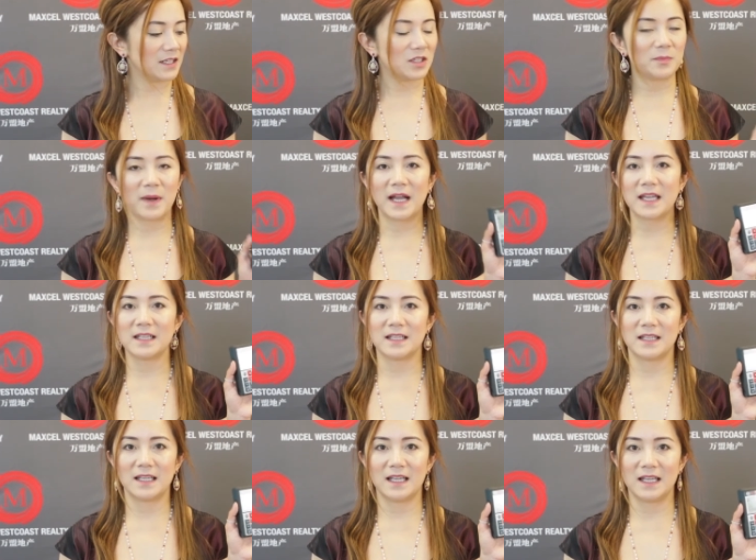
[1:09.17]
You buy an
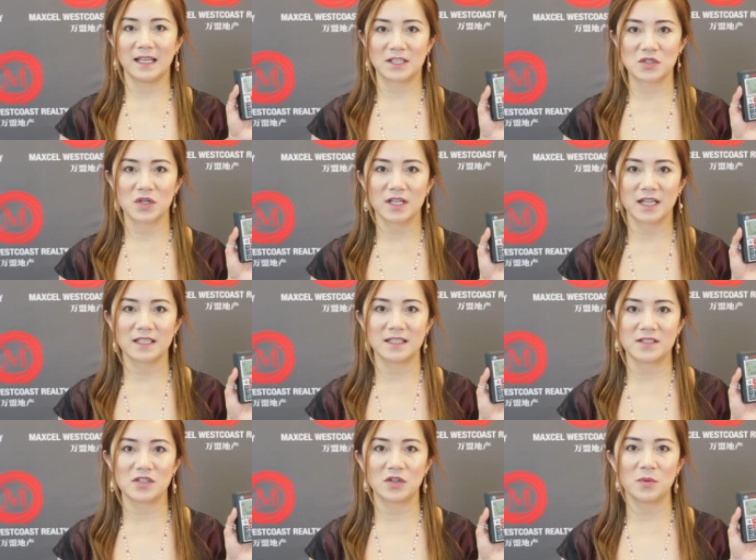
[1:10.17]
electronic
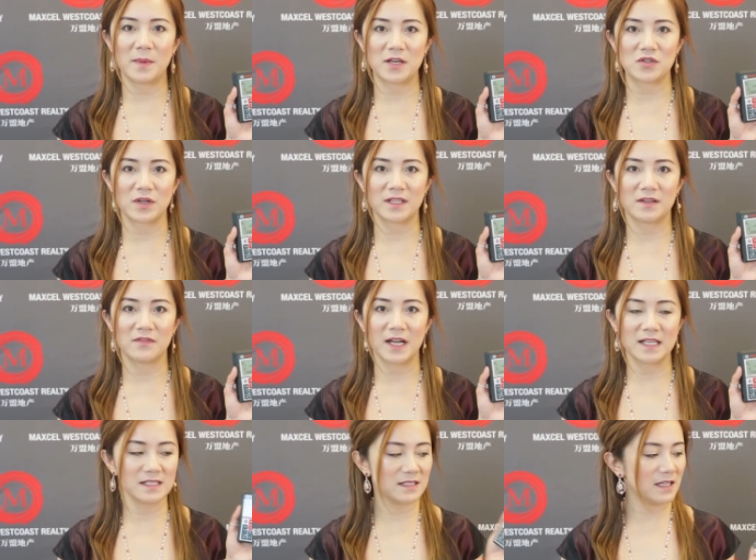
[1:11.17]
digital measuring
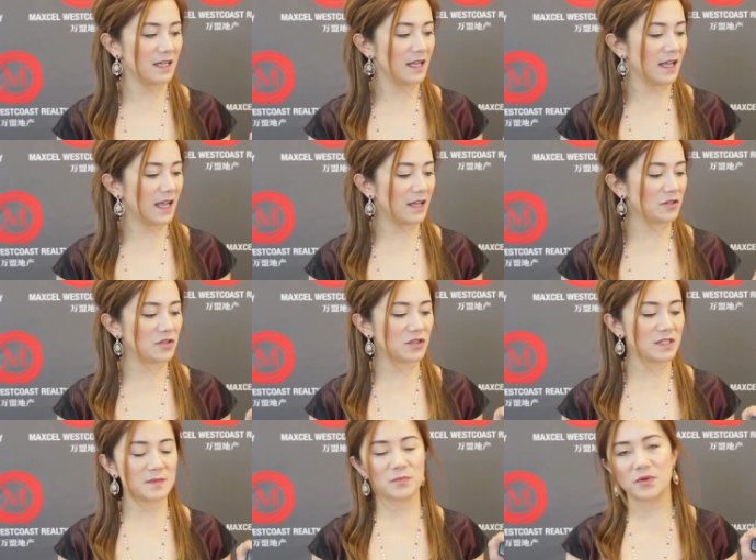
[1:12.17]
device and you
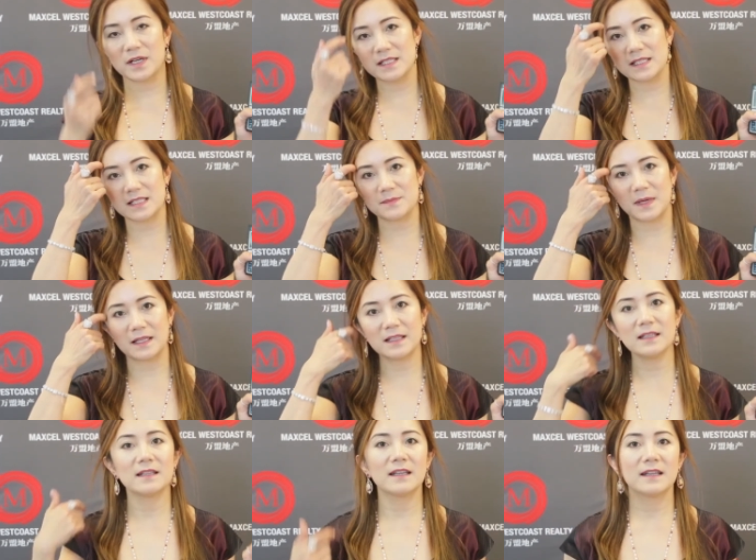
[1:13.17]
just press this button